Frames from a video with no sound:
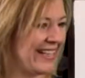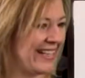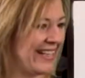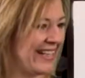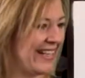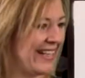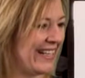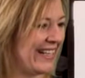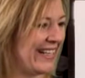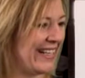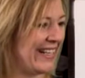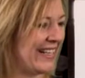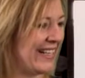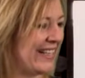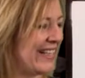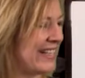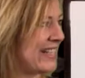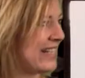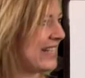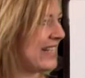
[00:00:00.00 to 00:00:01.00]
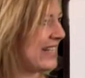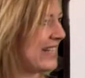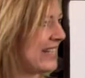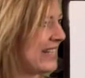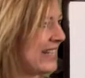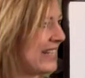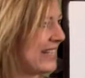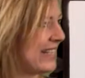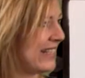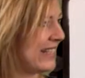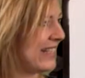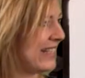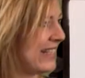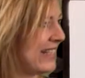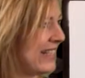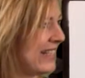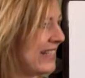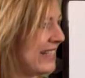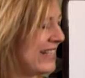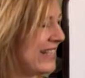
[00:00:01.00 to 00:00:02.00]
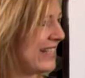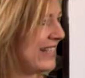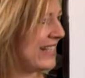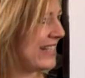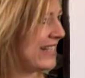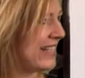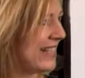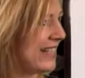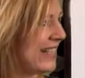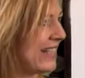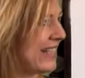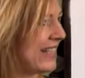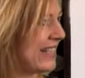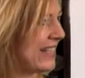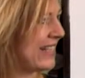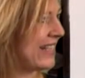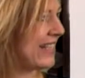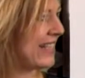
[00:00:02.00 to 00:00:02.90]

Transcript: (not speaking)